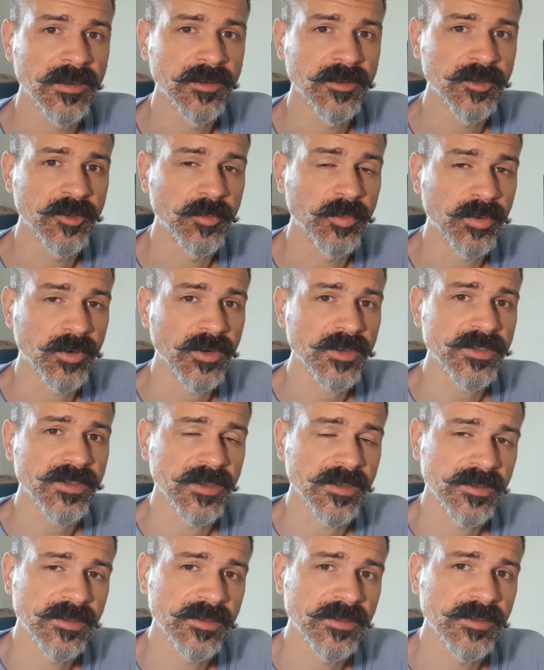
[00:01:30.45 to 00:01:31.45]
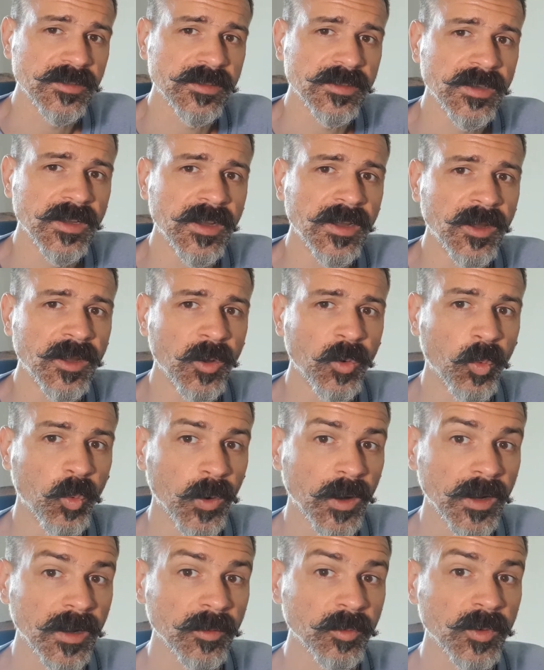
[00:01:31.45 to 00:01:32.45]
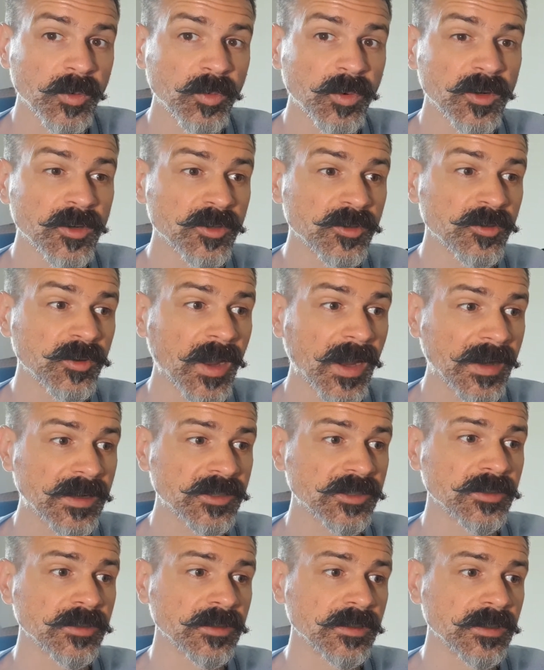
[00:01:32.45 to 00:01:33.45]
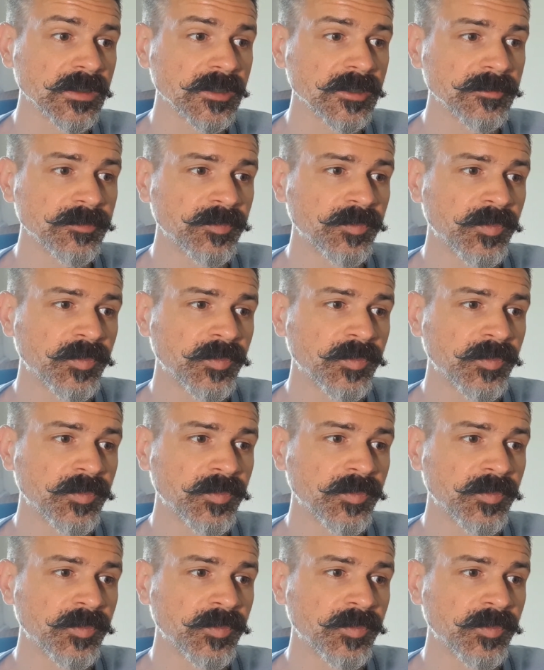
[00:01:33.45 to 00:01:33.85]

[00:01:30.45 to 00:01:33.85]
to processes where we want to actually